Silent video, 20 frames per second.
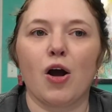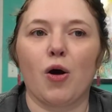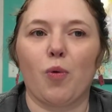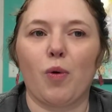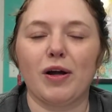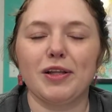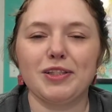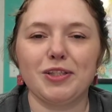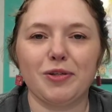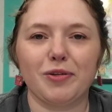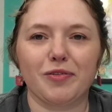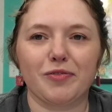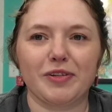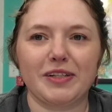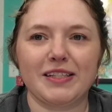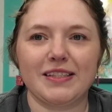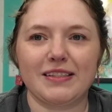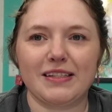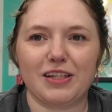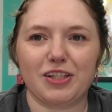1, 2,
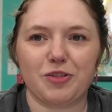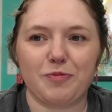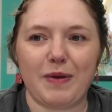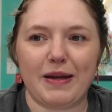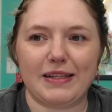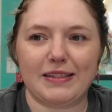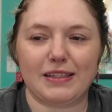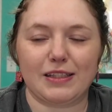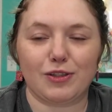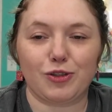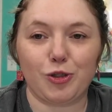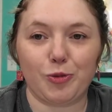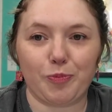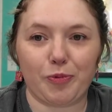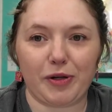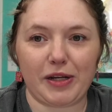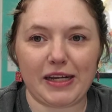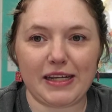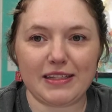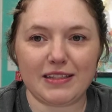3 Stitch makes it
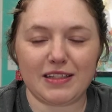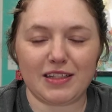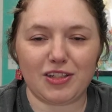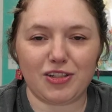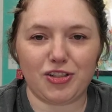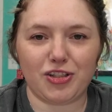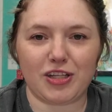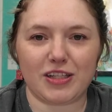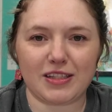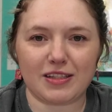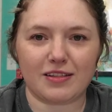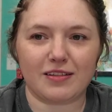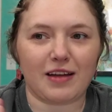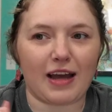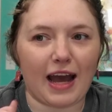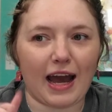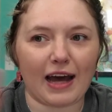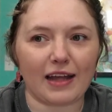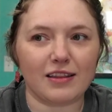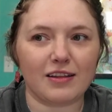super easy to just
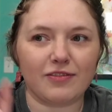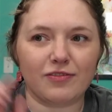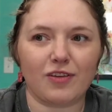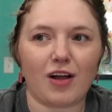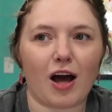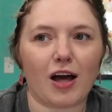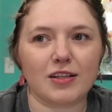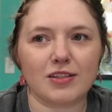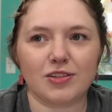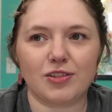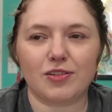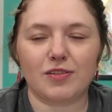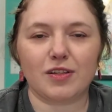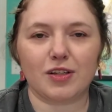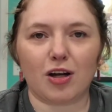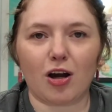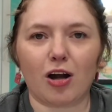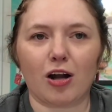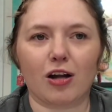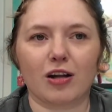add the floss to
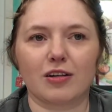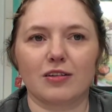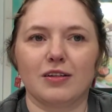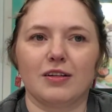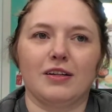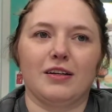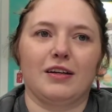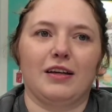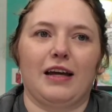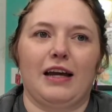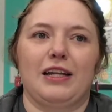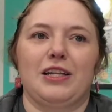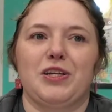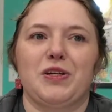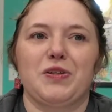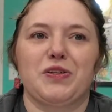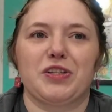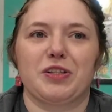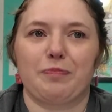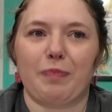the cart and
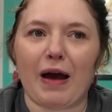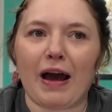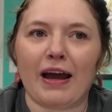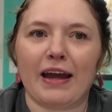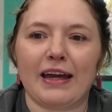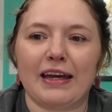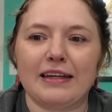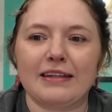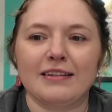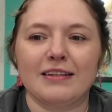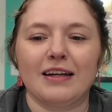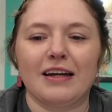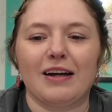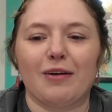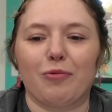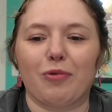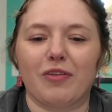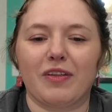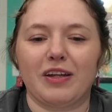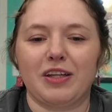you just buy it.
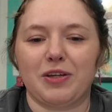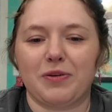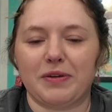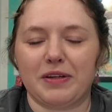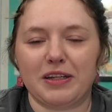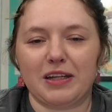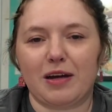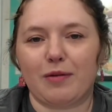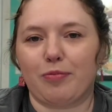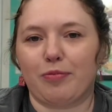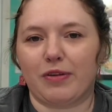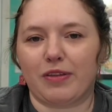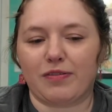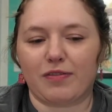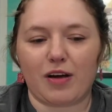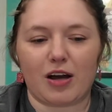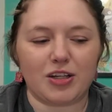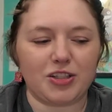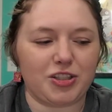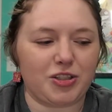Well, then you end up with
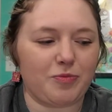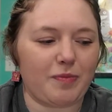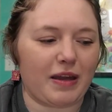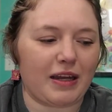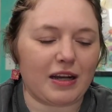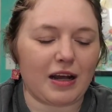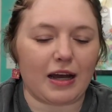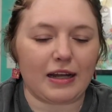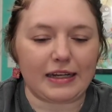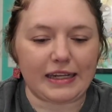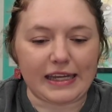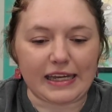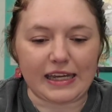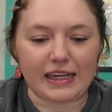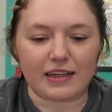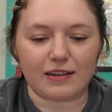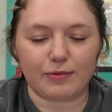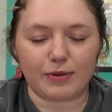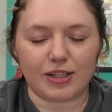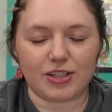floss you may not
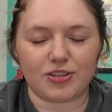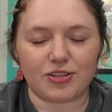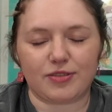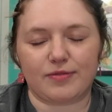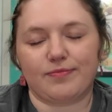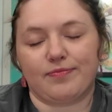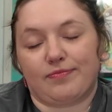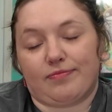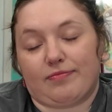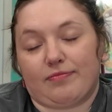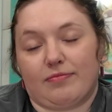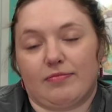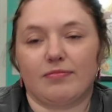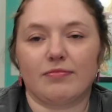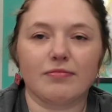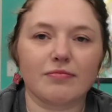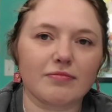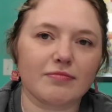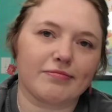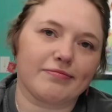need, which
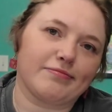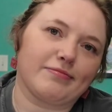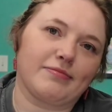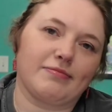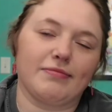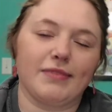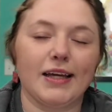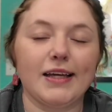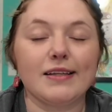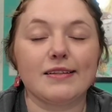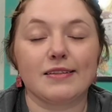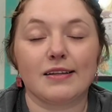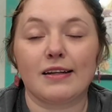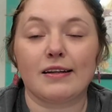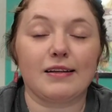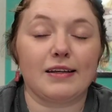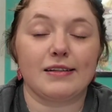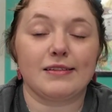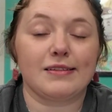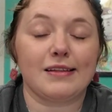is
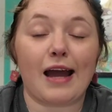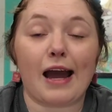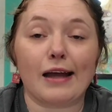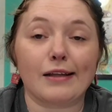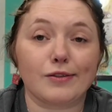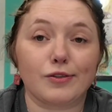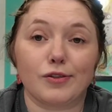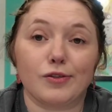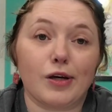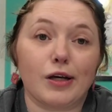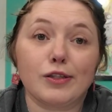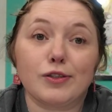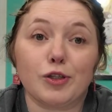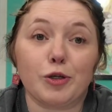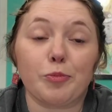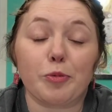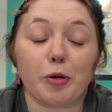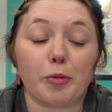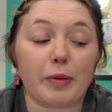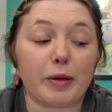not a
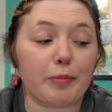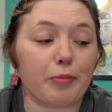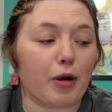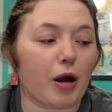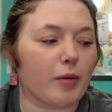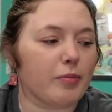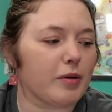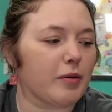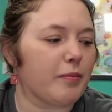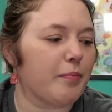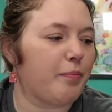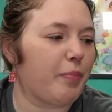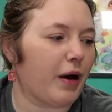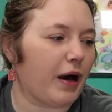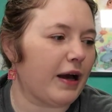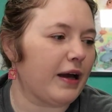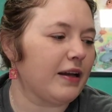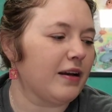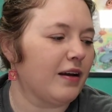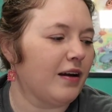super big problem,
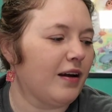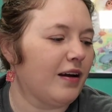but